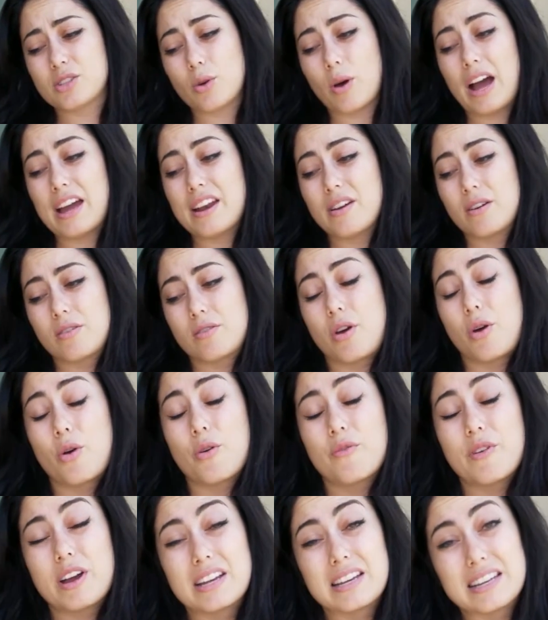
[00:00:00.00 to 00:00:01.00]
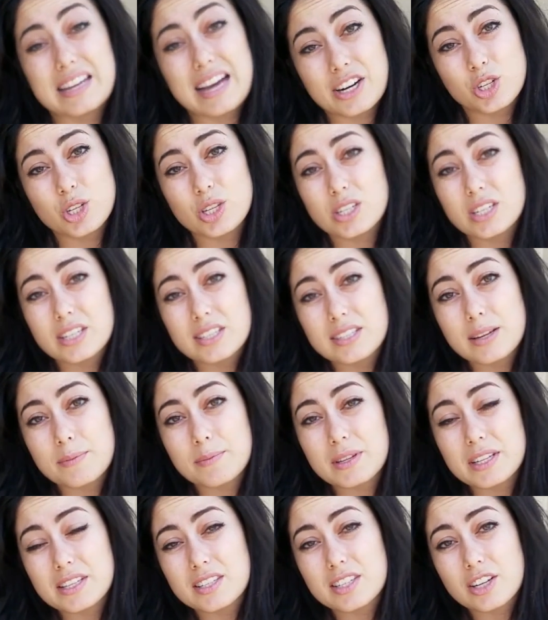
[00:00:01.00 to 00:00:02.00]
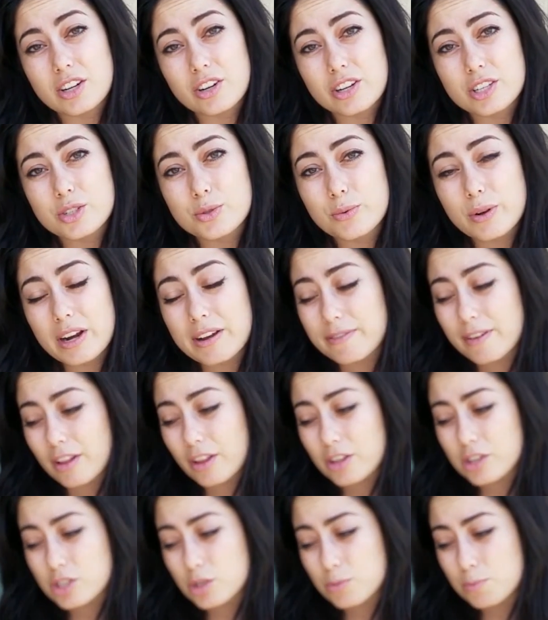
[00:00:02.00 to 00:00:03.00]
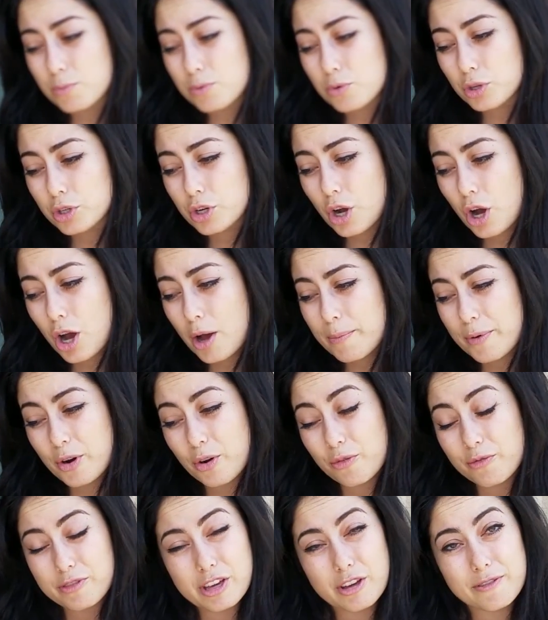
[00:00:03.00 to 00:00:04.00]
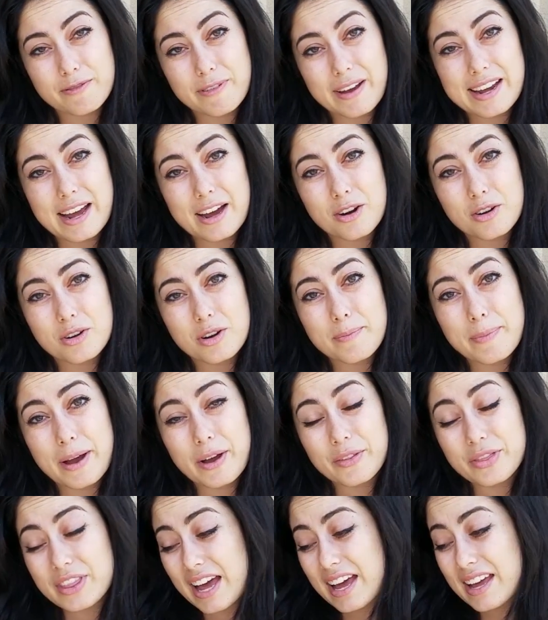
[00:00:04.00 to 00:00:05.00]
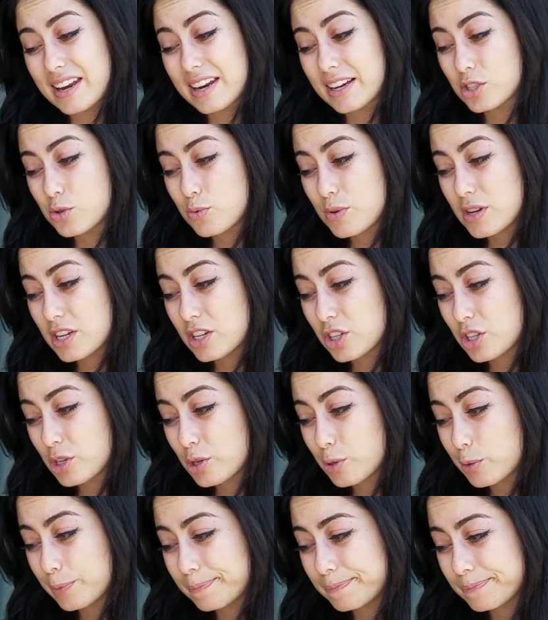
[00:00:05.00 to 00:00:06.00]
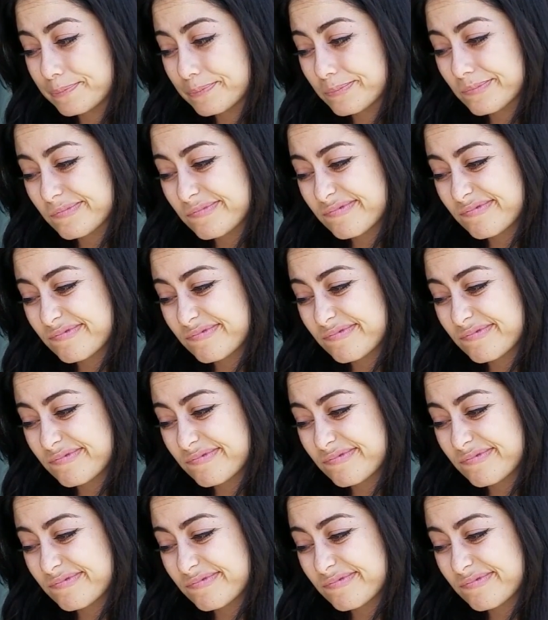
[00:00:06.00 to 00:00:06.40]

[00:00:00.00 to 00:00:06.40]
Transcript: And so I don't know if I actually did something serious when I fell into the pool or not, but hopefully I'll find out about that next week too.